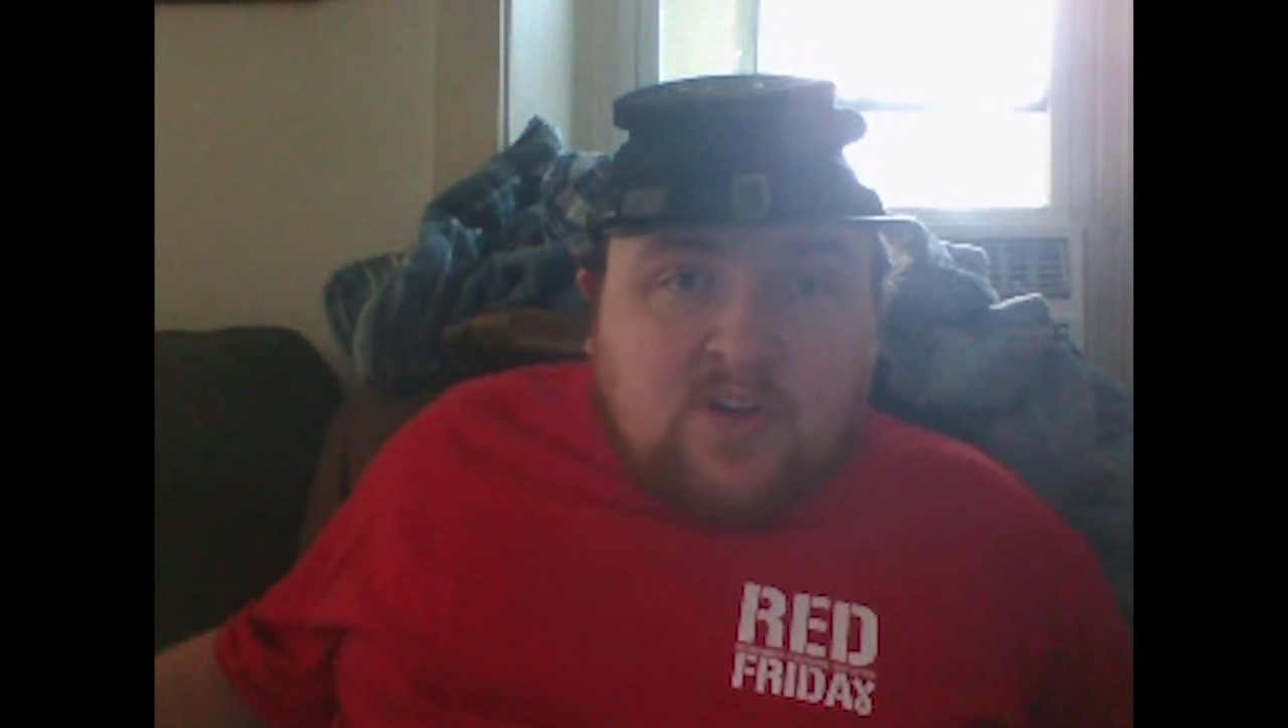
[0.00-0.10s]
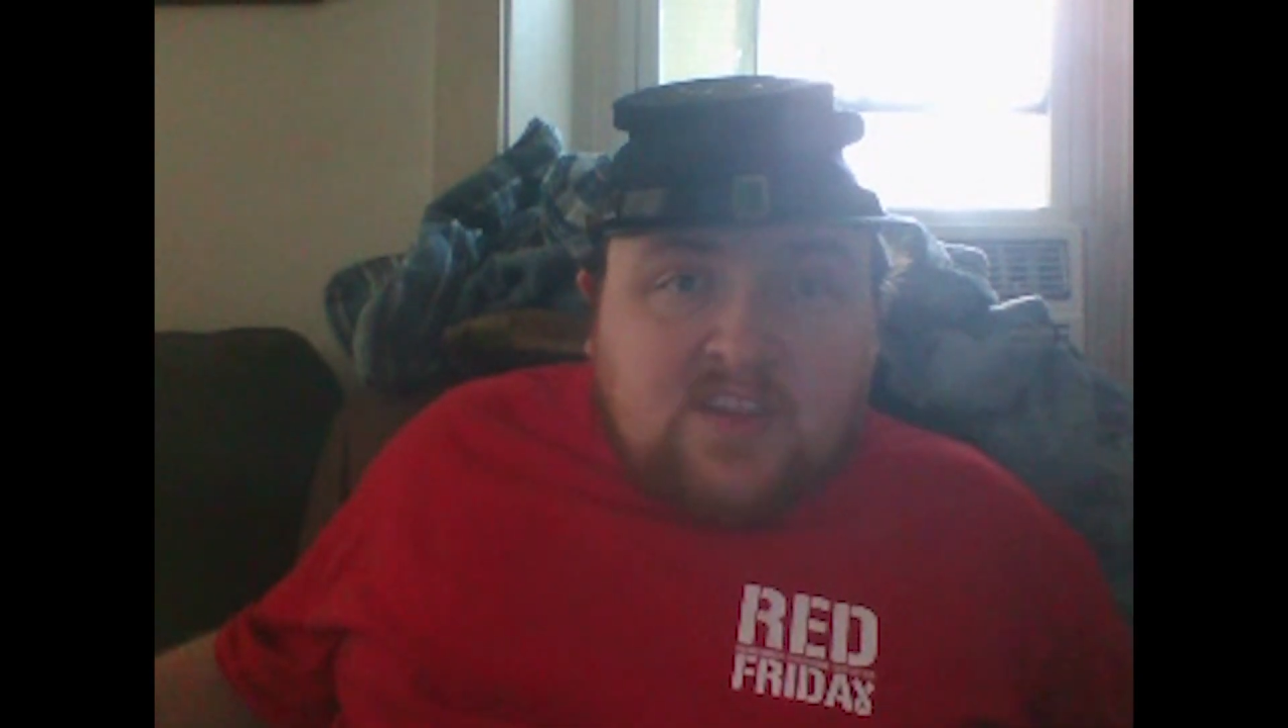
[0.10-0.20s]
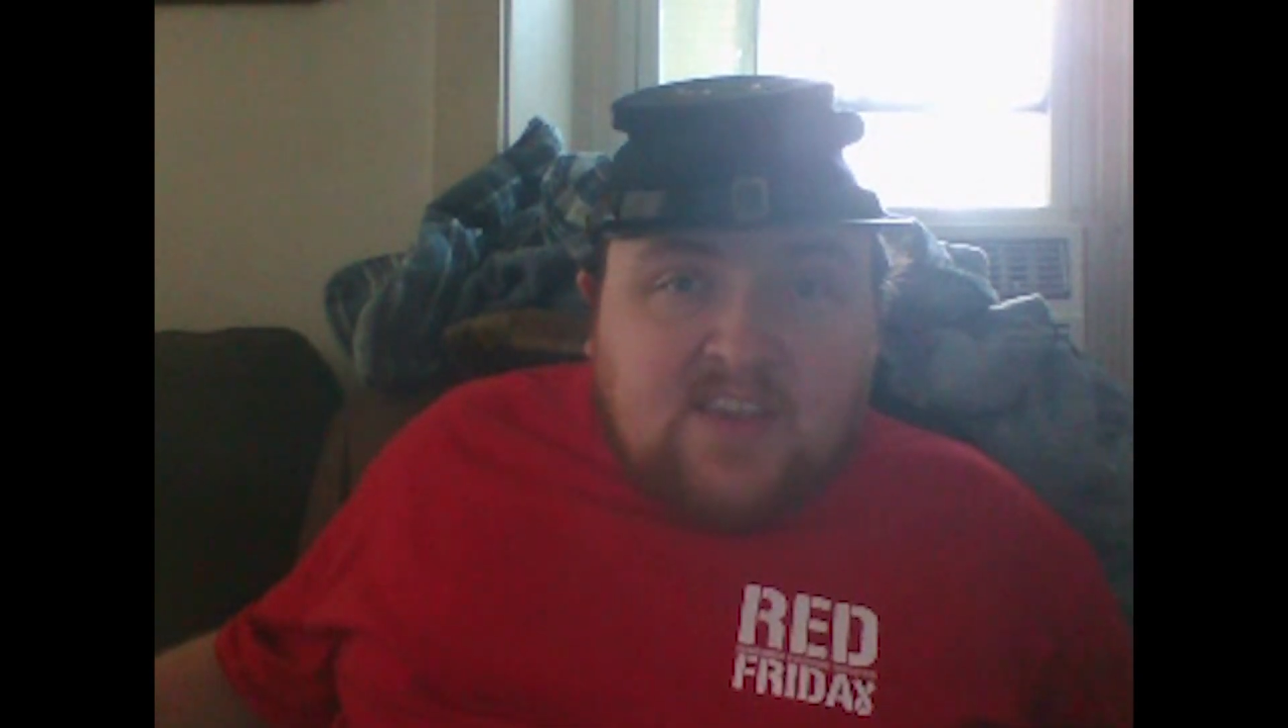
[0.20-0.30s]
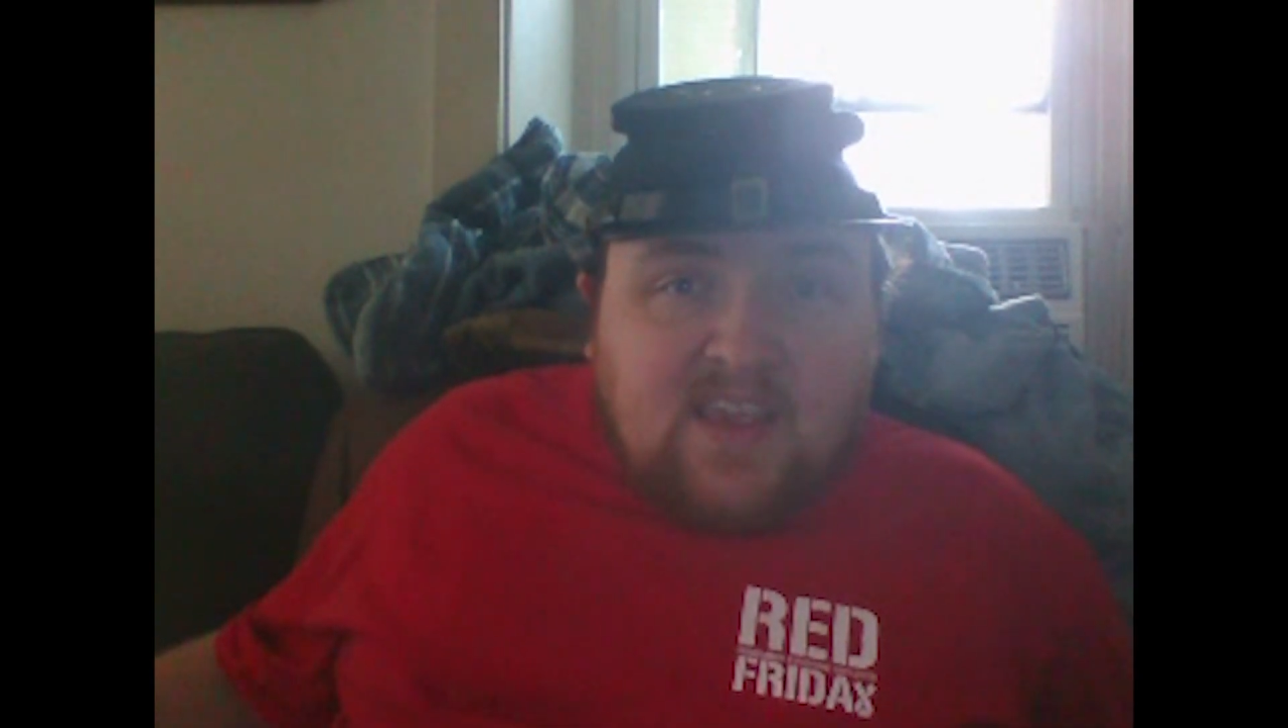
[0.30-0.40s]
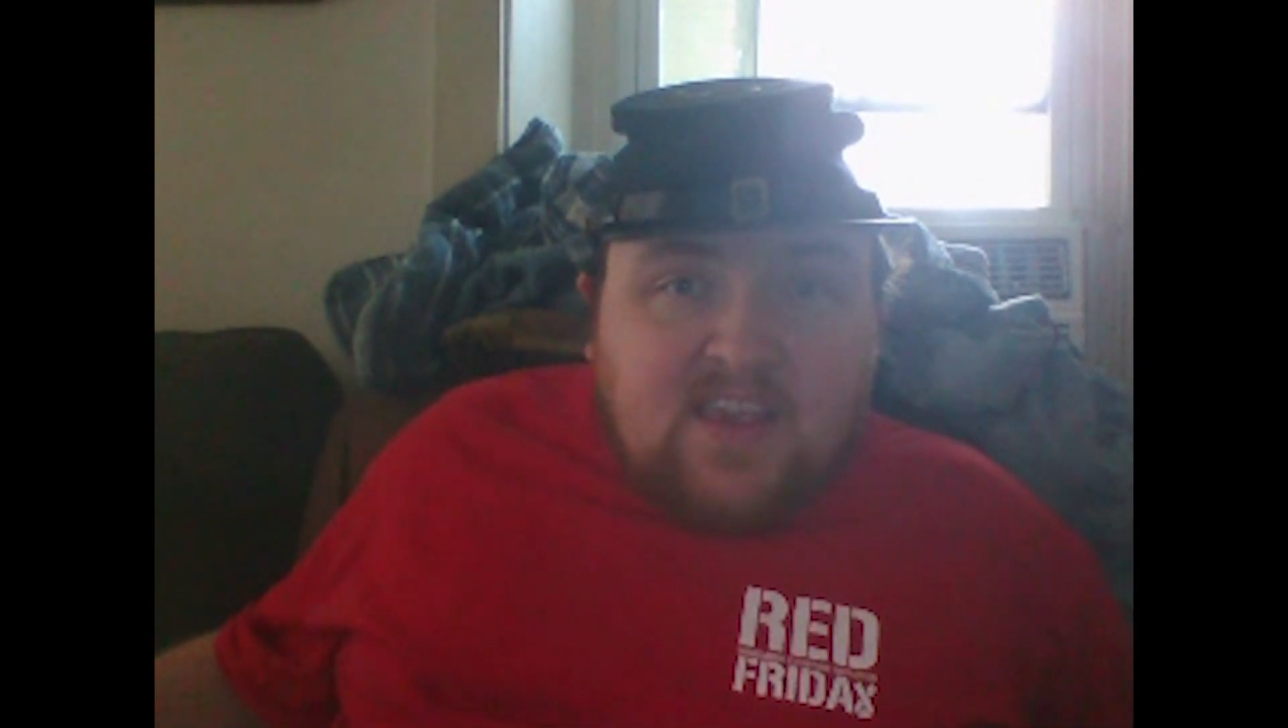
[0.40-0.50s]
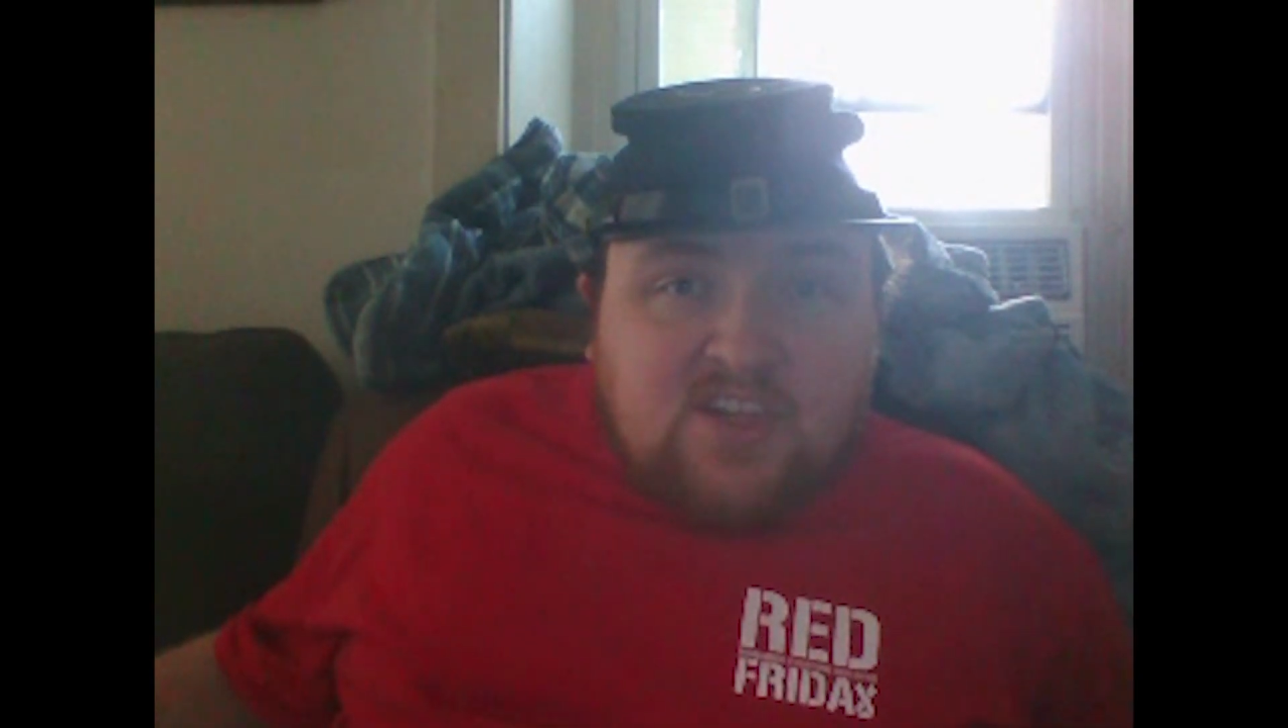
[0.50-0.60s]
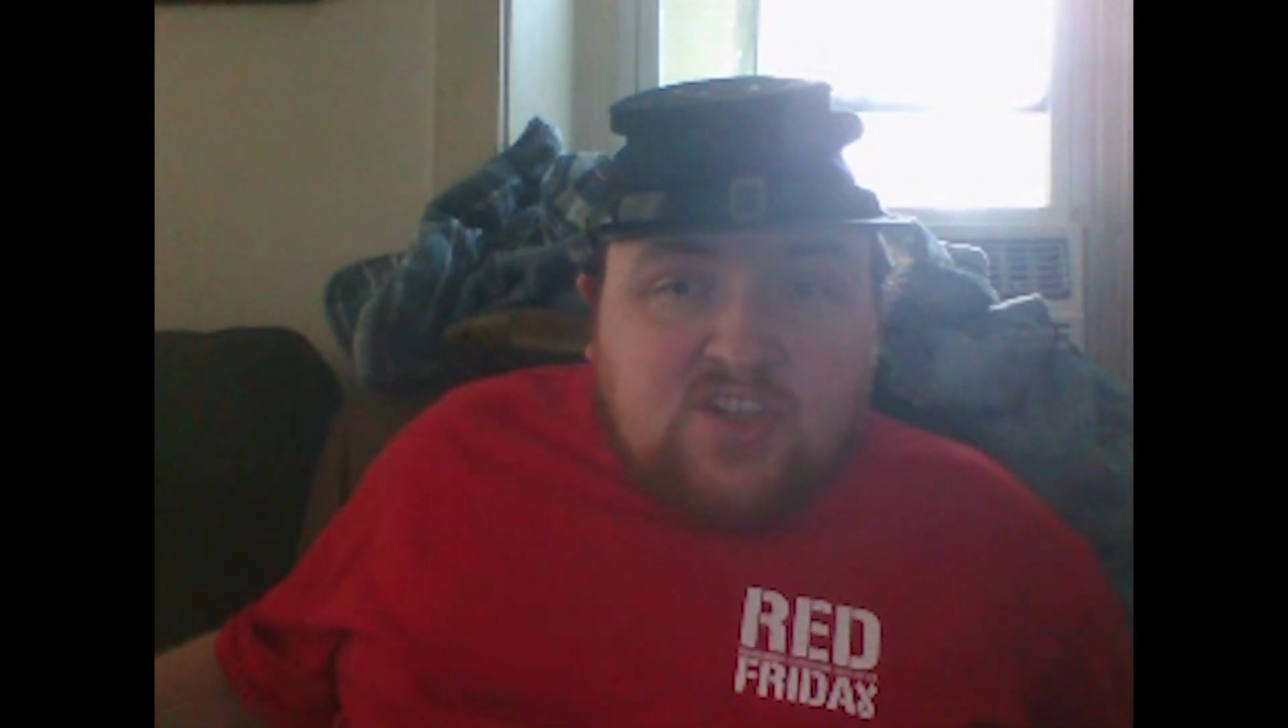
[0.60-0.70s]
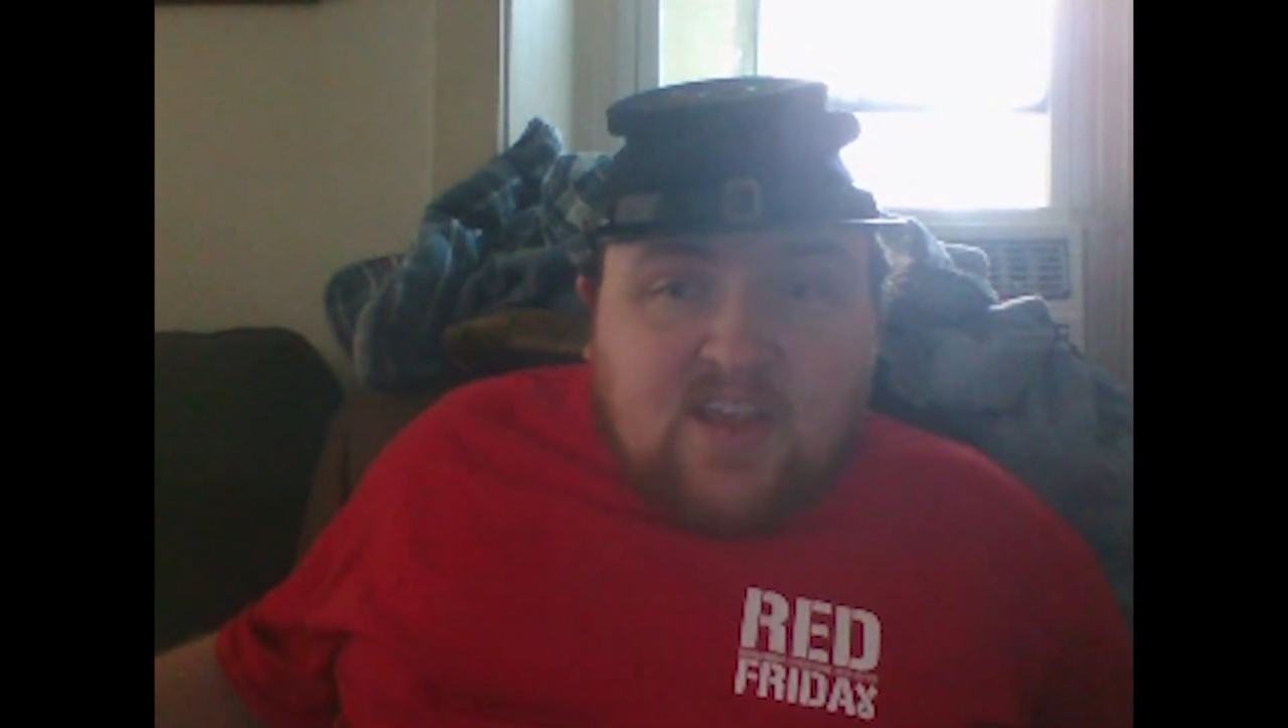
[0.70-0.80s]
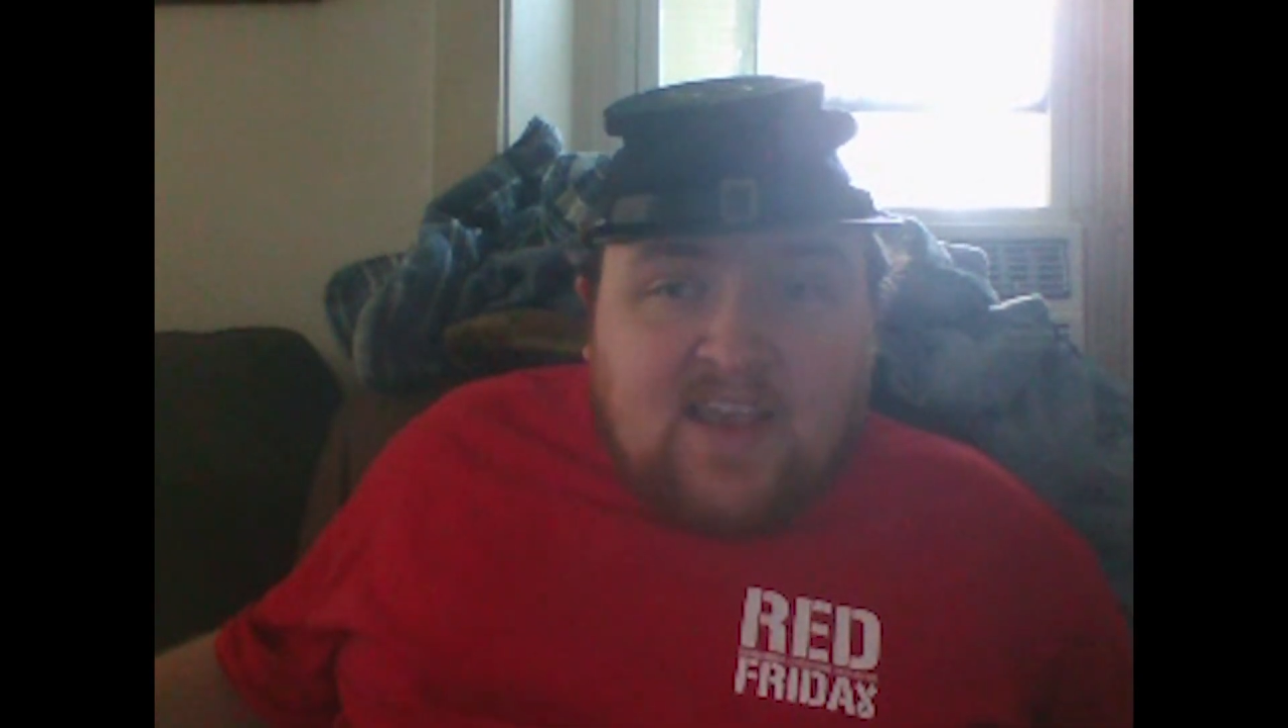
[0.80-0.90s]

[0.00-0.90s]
engaged